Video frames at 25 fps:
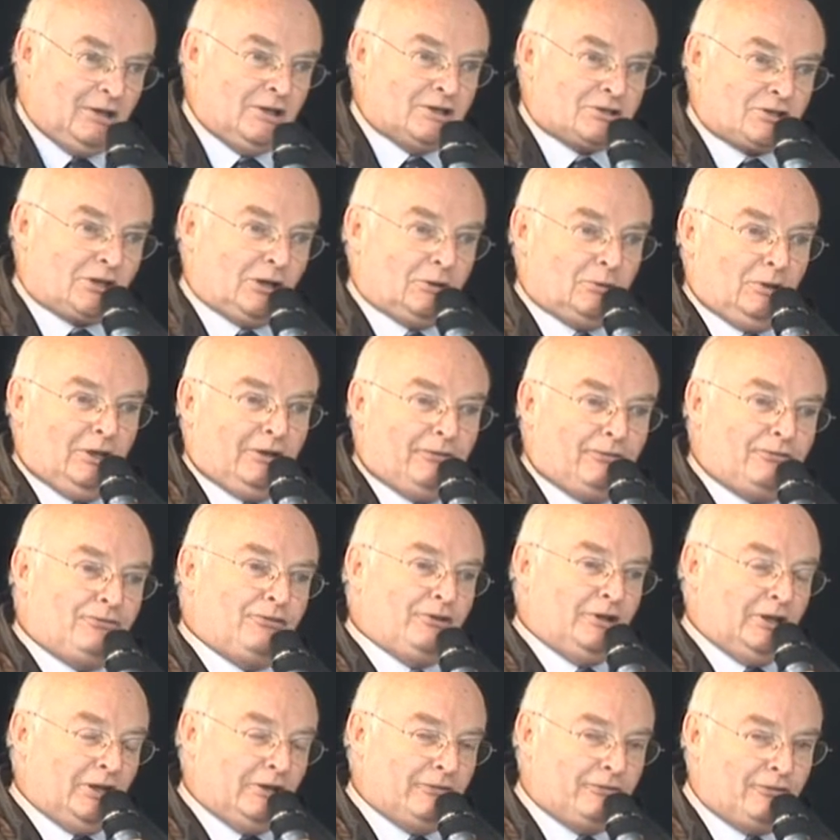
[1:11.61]
So if,
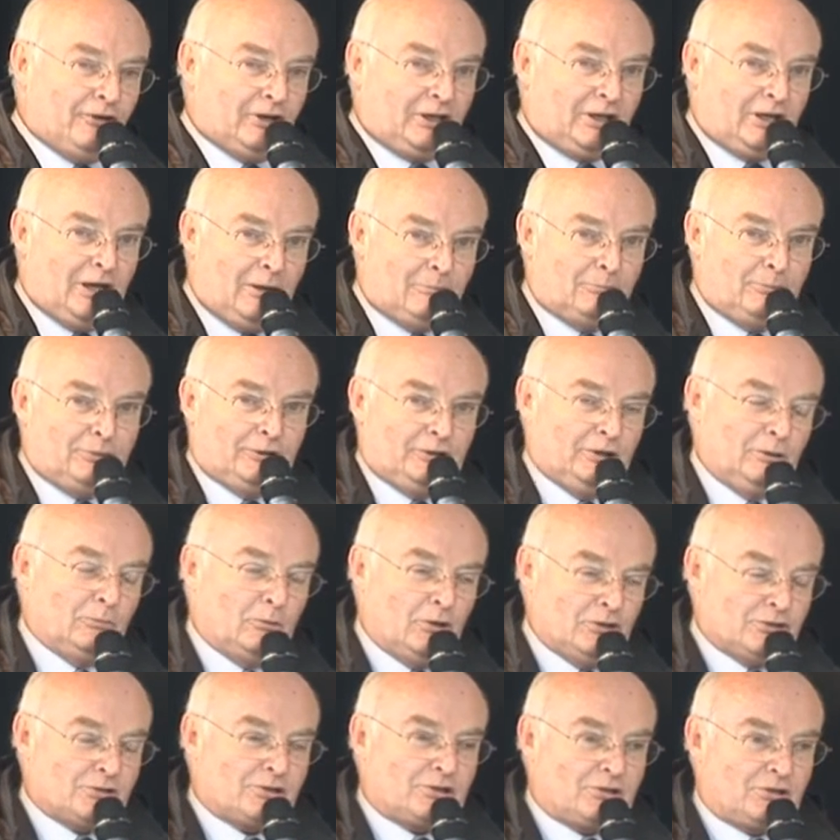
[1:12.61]
if a company
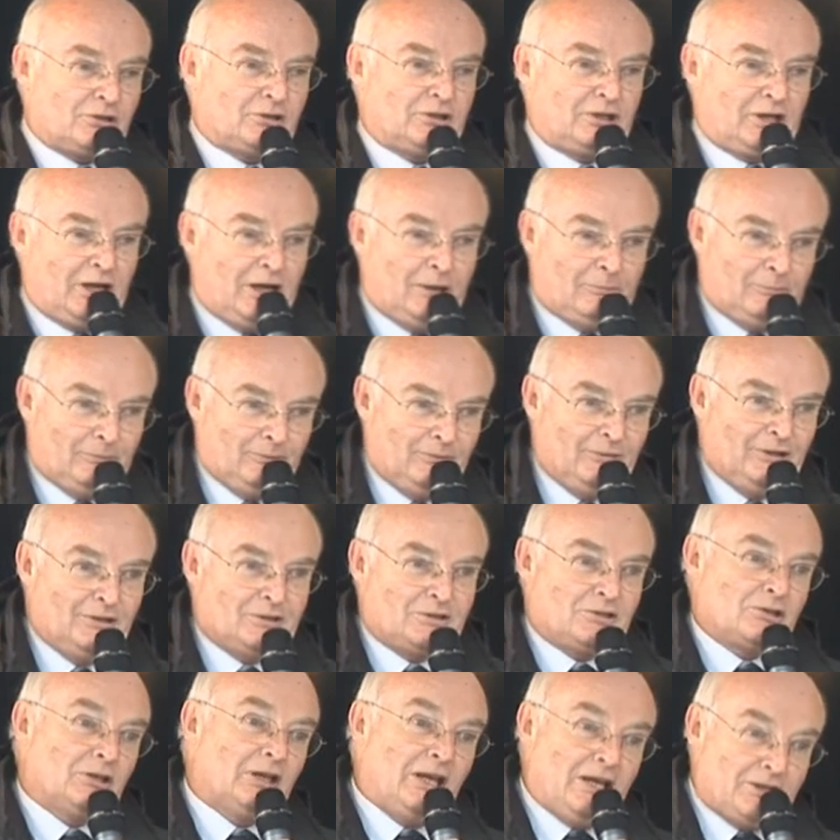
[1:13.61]
wants to come
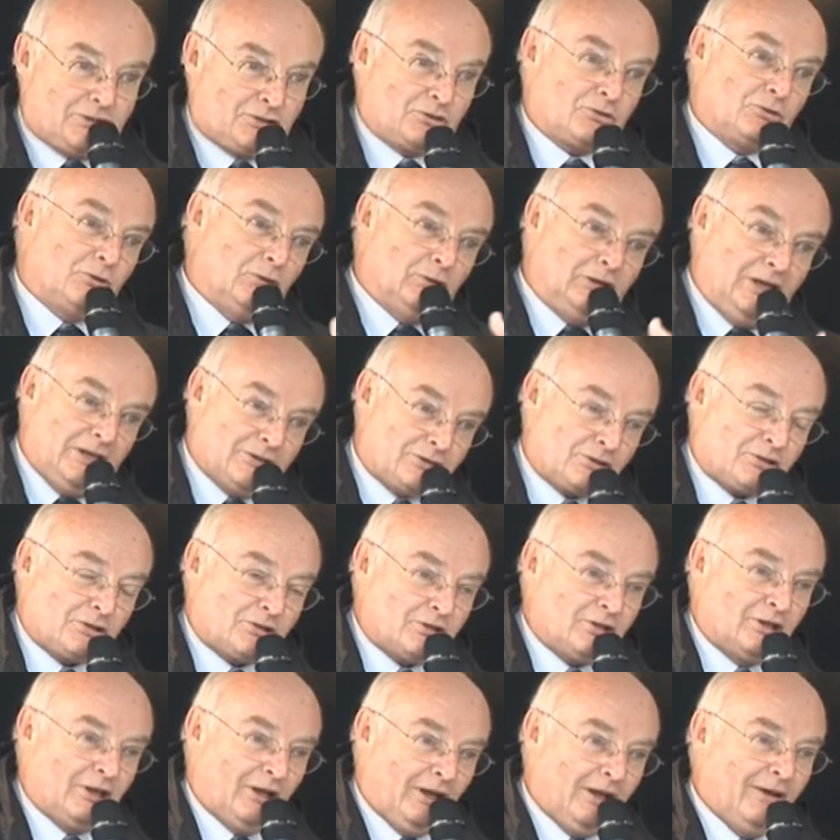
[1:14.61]
to Leicester or
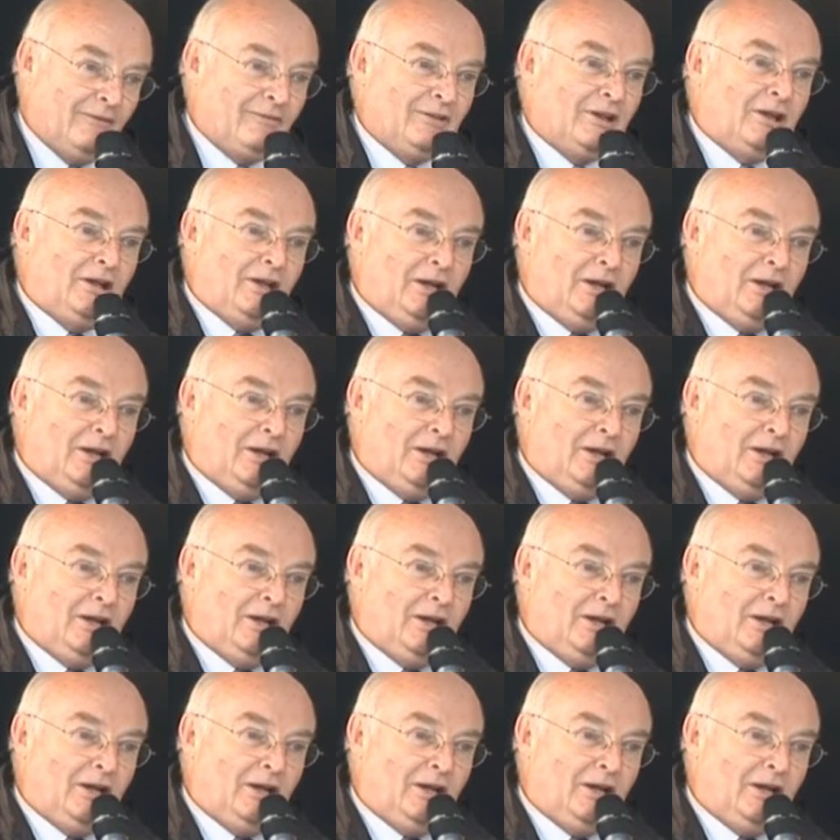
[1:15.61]
Leicestershire